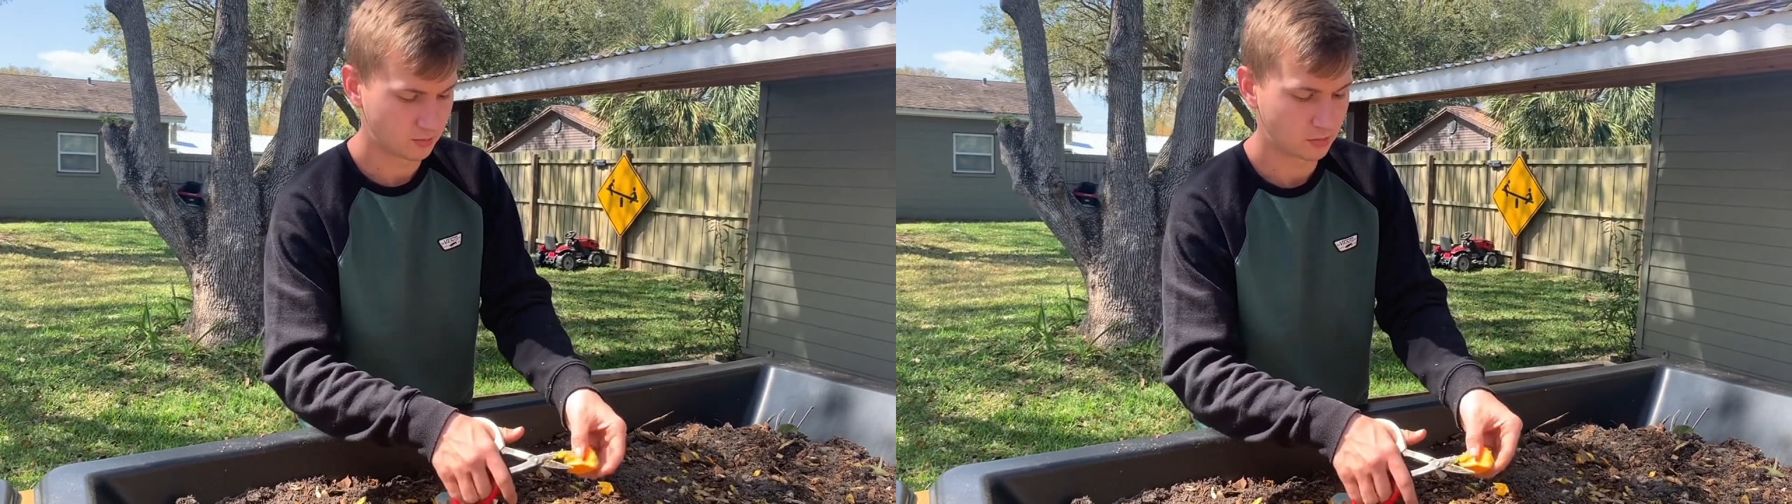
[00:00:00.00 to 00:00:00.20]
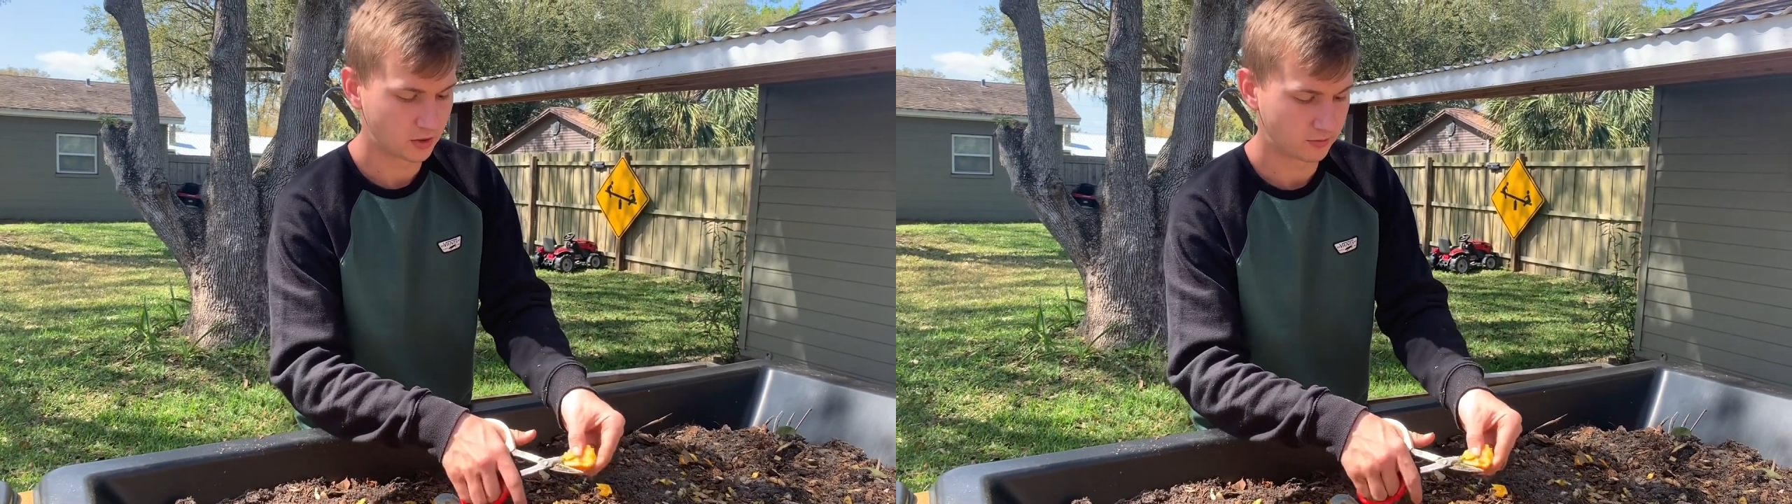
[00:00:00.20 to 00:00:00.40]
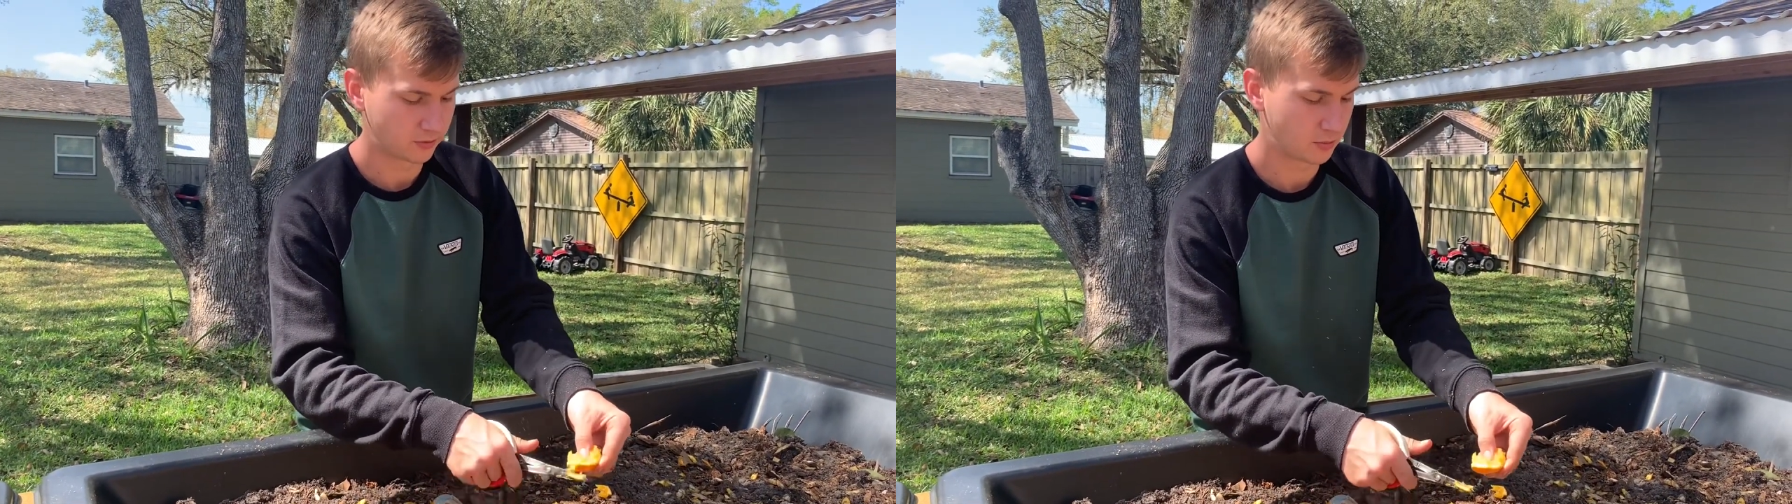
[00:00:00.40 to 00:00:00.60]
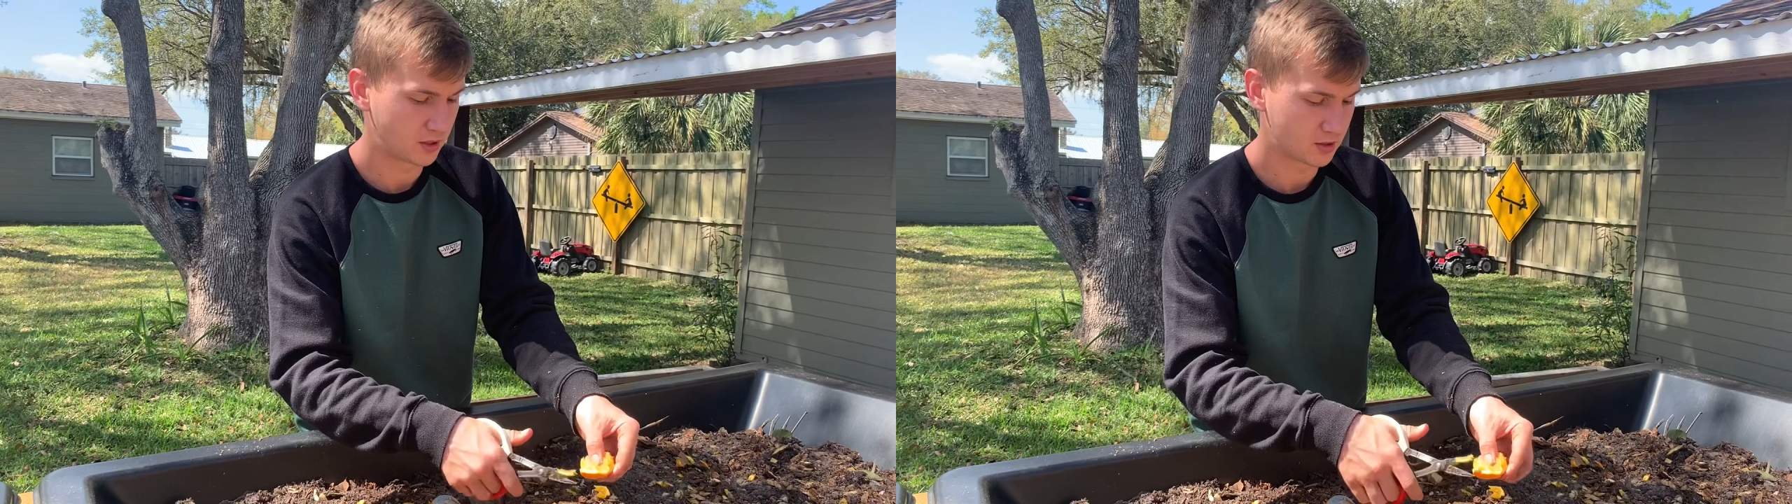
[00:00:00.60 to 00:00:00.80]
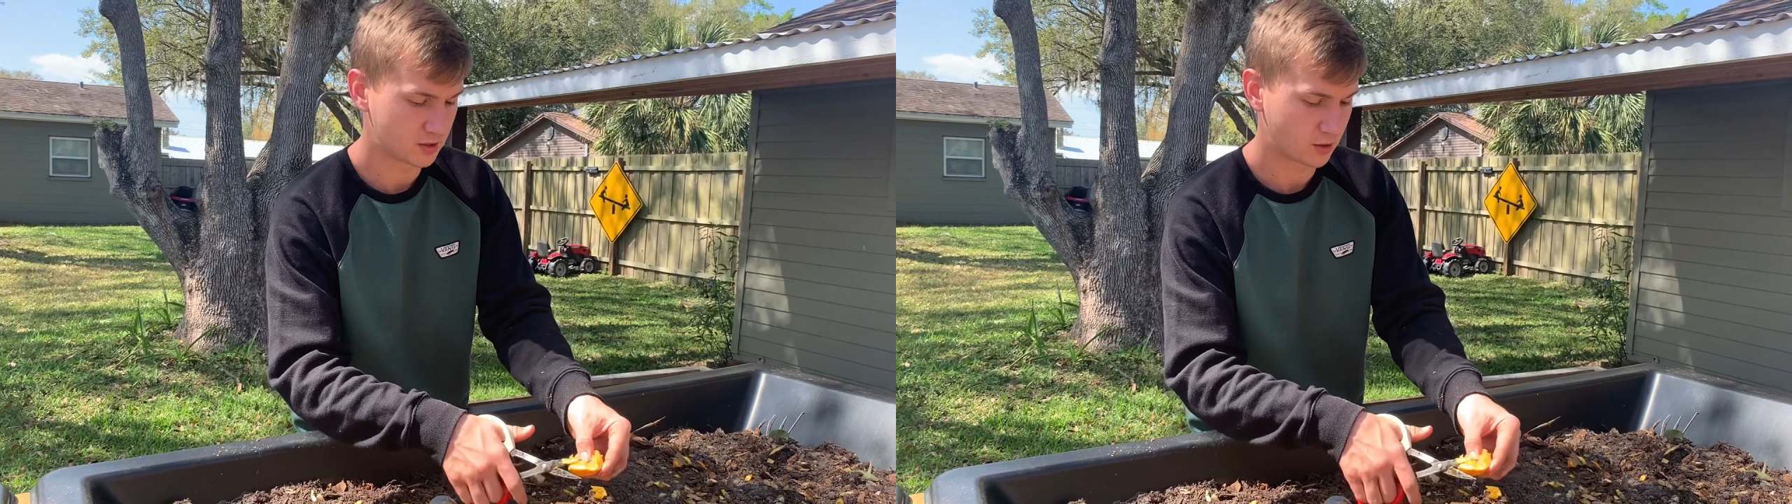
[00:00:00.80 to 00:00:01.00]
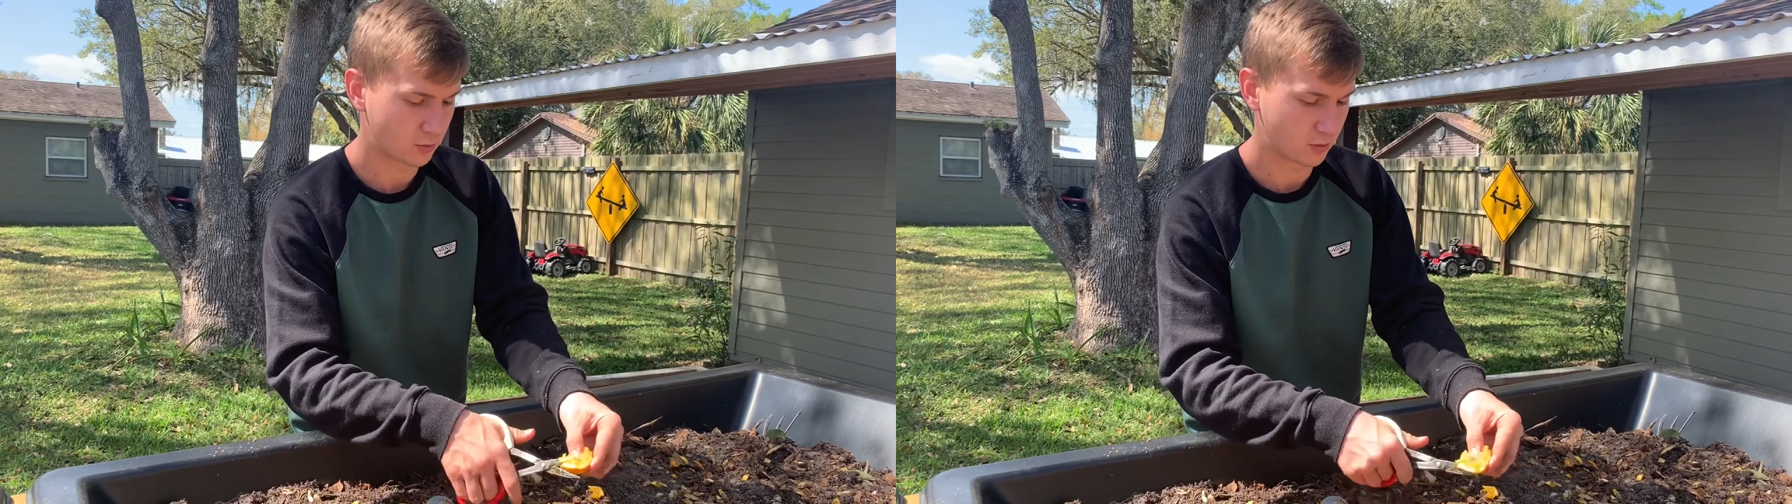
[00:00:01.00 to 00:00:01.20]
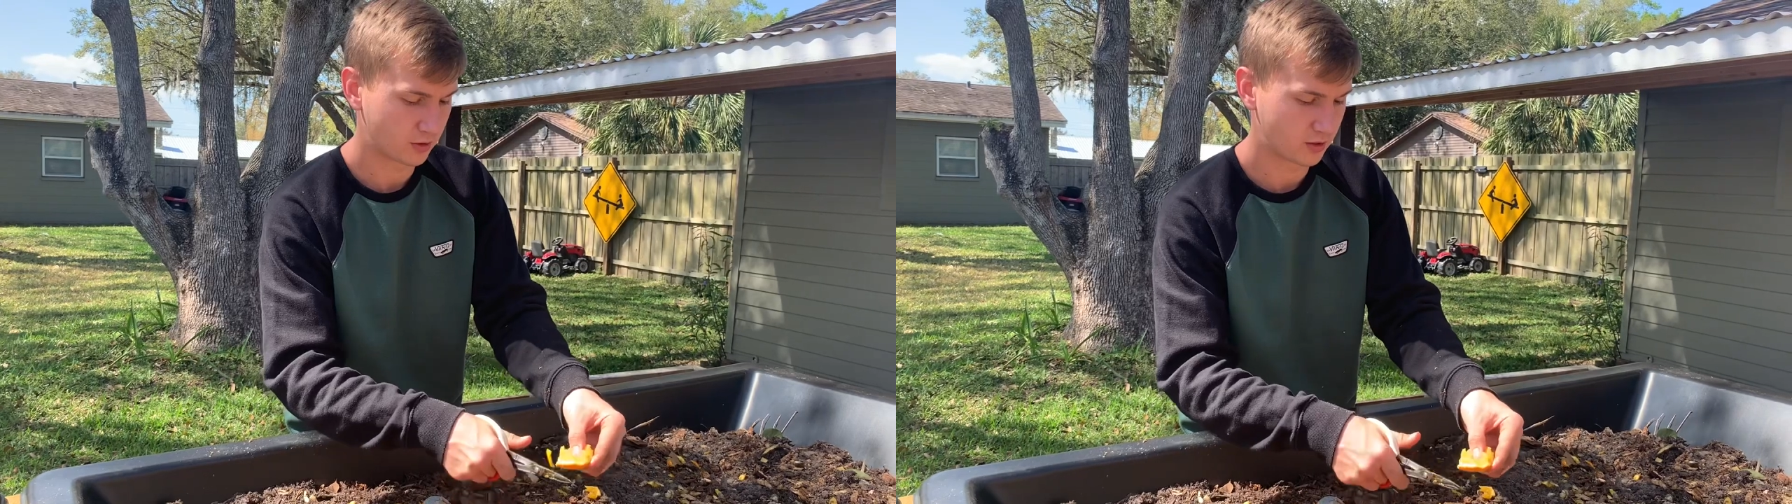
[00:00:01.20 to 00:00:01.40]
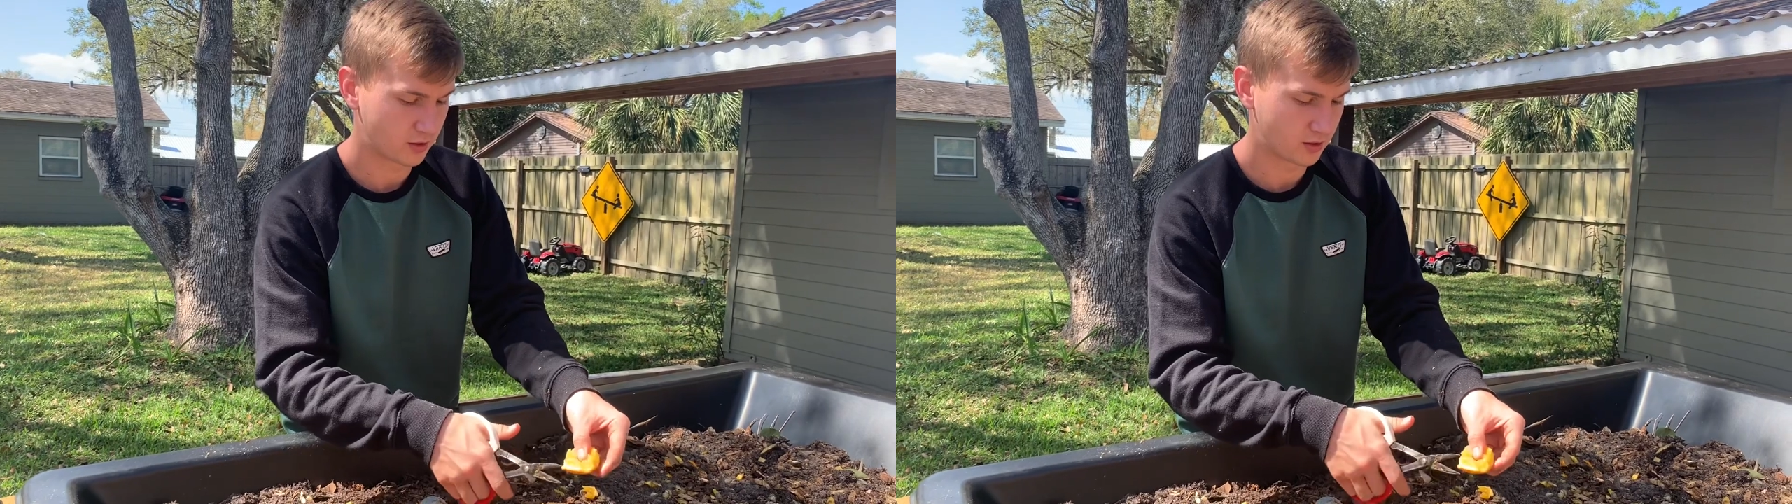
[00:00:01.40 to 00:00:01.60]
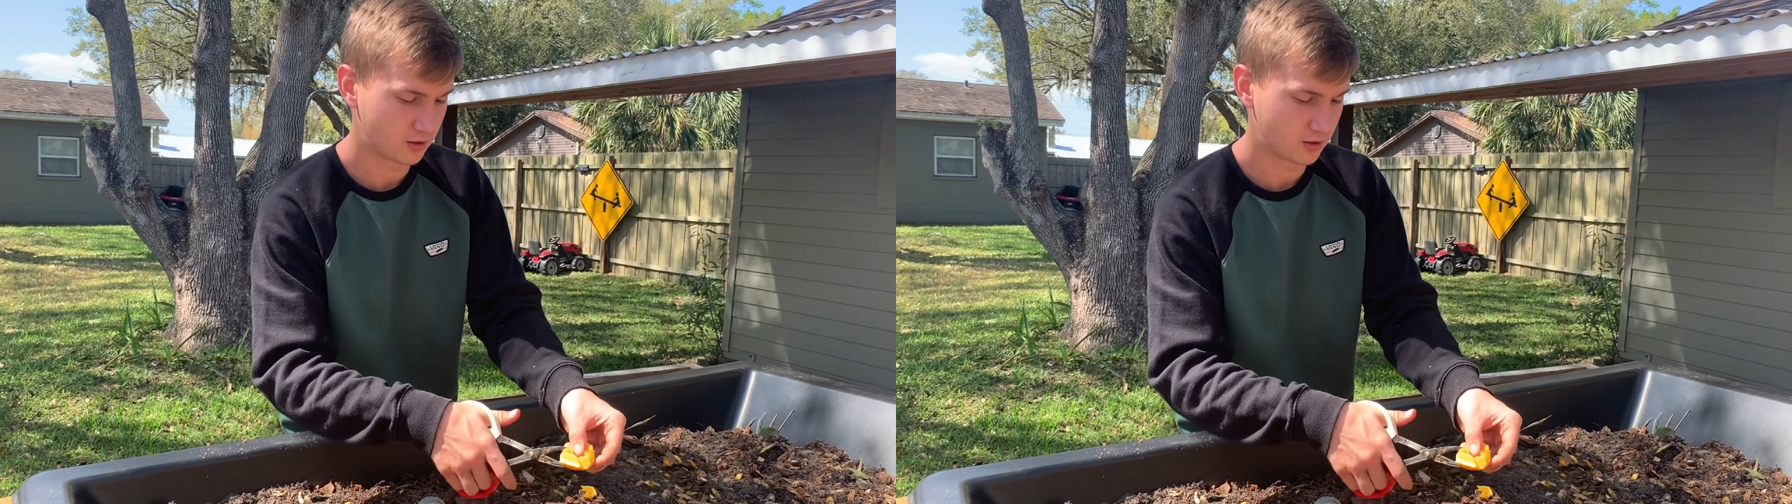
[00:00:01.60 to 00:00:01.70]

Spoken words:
but for me it's all worth it.